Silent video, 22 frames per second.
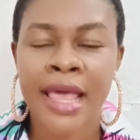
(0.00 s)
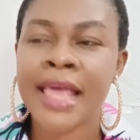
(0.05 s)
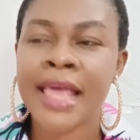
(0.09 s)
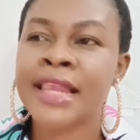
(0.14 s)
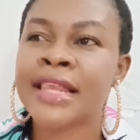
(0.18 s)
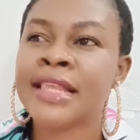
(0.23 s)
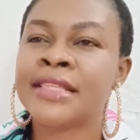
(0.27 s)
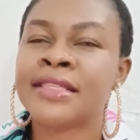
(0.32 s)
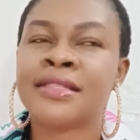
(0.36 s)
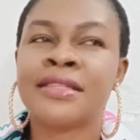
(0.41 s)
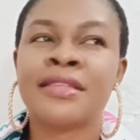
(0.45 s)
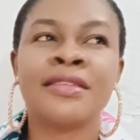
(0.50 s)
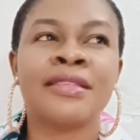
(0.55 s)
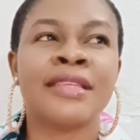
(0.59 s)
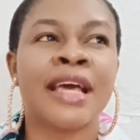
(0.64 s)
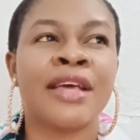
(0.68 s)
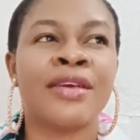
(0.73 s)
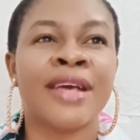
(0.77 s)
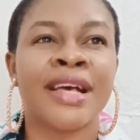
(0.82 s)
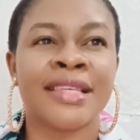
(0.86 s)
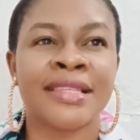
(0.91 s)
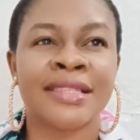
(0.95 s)
Anything
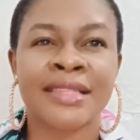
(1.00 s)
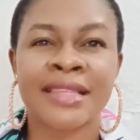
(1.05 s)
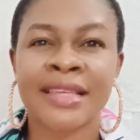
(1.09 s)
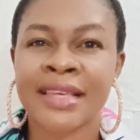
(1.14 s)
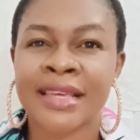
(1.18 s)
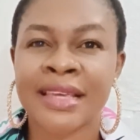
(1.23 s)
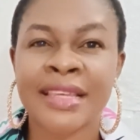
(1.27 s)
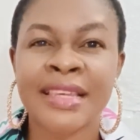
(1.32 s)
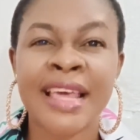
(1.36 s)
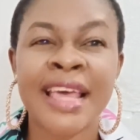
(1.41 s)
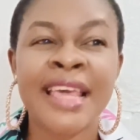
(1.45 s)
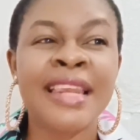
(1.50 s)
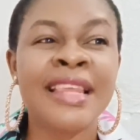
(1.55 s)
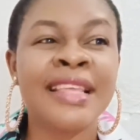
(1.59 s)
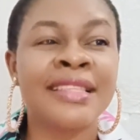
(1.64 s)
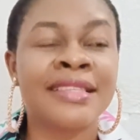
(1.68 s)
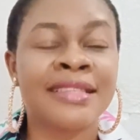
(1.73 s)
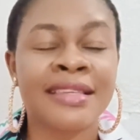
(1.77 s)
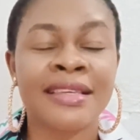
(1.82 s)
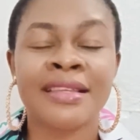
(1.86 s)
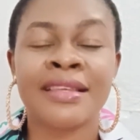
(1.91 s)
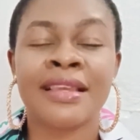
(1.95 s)
that you are seeking,
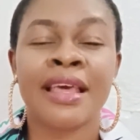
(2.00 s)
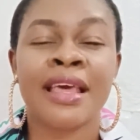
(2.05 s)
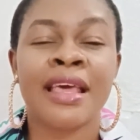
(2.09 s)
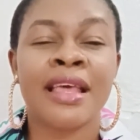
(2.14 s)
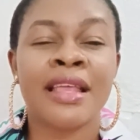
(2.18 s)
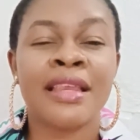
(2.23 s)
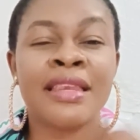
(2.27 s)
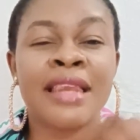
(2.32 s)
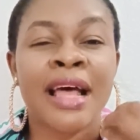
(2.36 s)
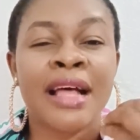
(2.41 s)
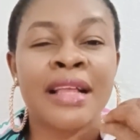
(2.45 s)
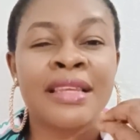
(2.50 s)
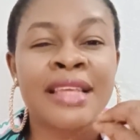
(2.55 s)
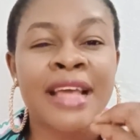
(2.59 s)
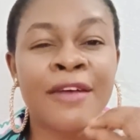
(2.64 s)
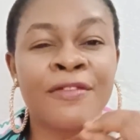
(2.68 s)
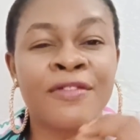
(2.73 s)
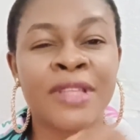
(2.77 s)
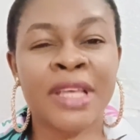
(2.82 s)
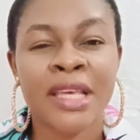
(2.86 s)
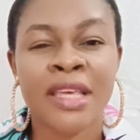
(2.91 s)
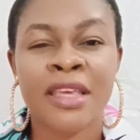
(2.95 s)
anything that they
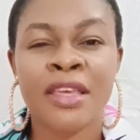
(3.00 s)
have